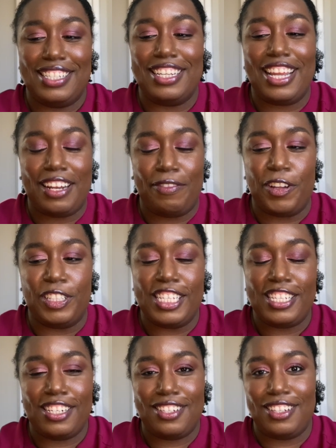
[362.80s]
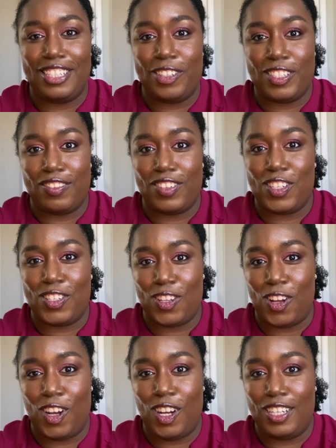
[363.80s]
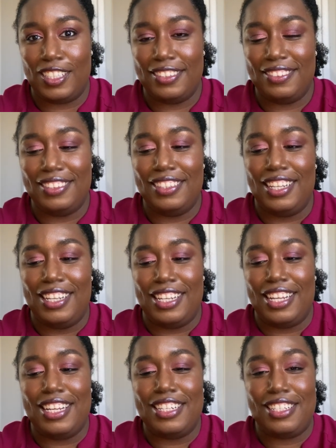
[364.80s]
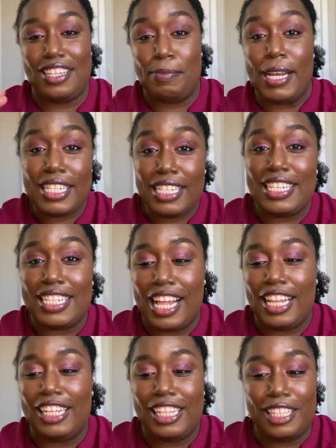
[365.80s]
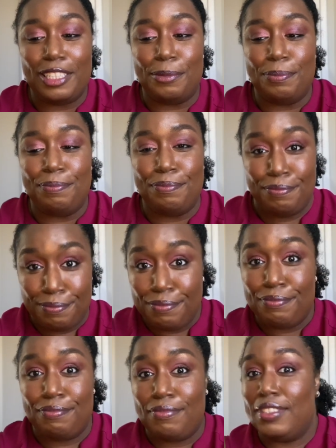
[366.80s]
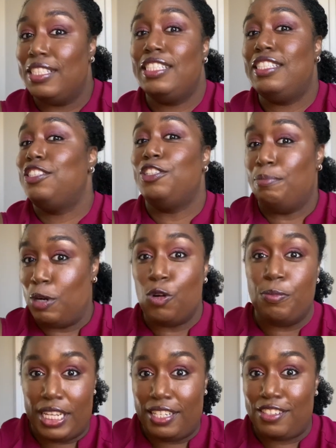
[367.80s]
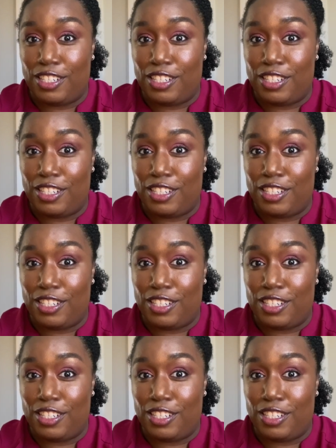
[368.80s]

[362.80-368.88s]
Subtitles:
again, if you're listening to the lyrics of the song, she's basically telling him, this is your moment.